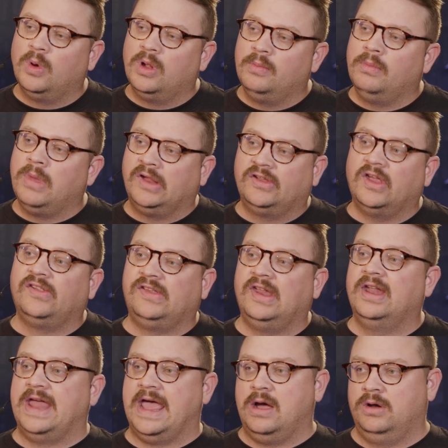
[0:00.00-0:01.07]
what makes us
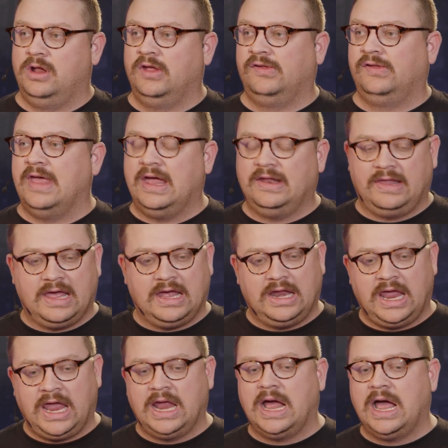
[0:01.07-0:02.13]
stand out, is that
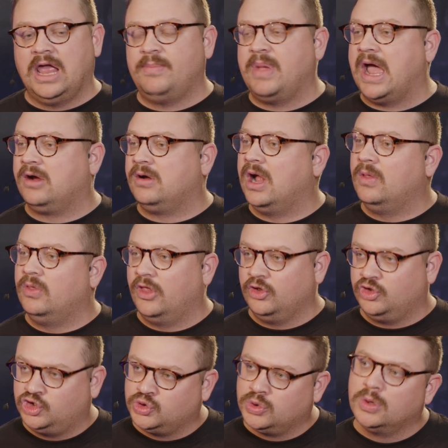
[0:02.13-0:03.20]
AI background, the
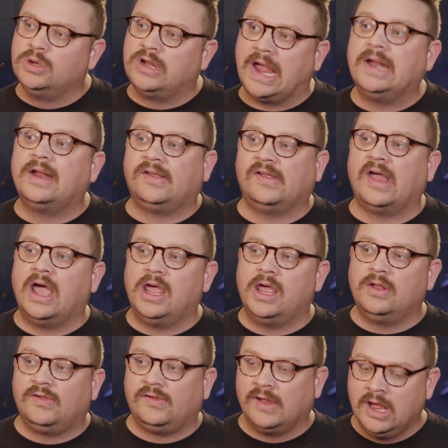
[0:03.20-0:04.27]
true data
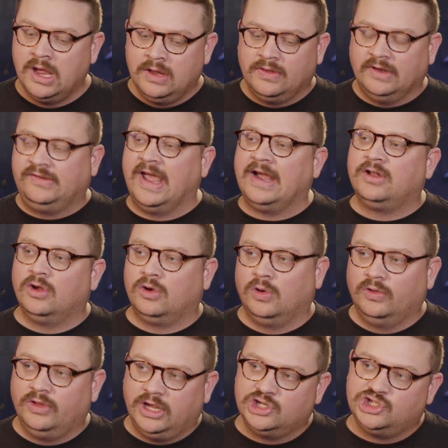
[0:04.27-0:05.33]
science, the
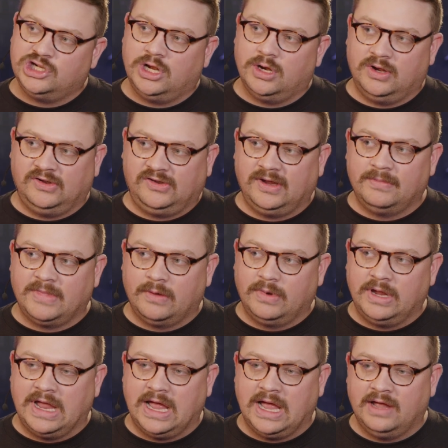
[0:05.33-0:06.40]
technical and the engineering team that
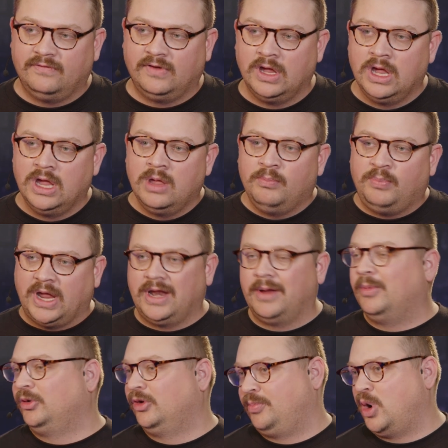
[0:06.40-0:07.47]
we have. Being
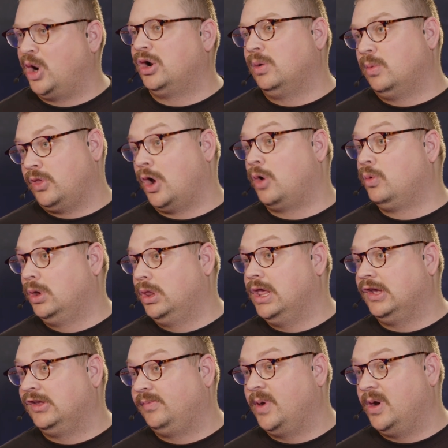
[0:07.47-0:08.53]
able to partner with our really
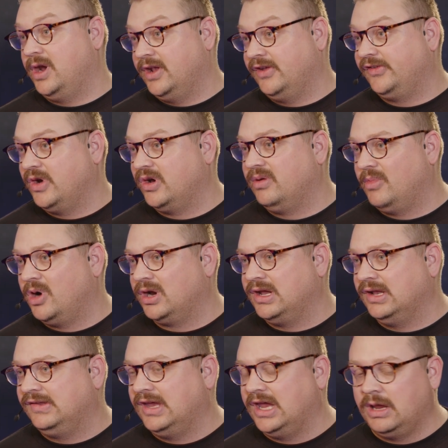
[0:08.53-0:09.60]
experienced
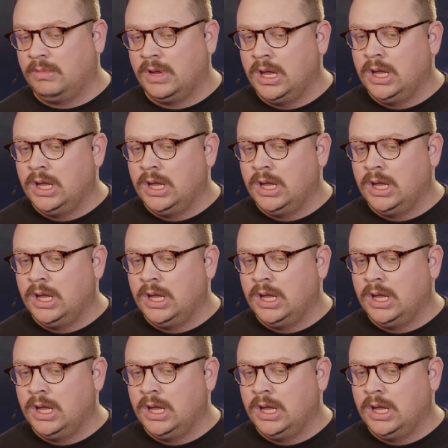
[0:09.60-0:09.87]
go-to-market team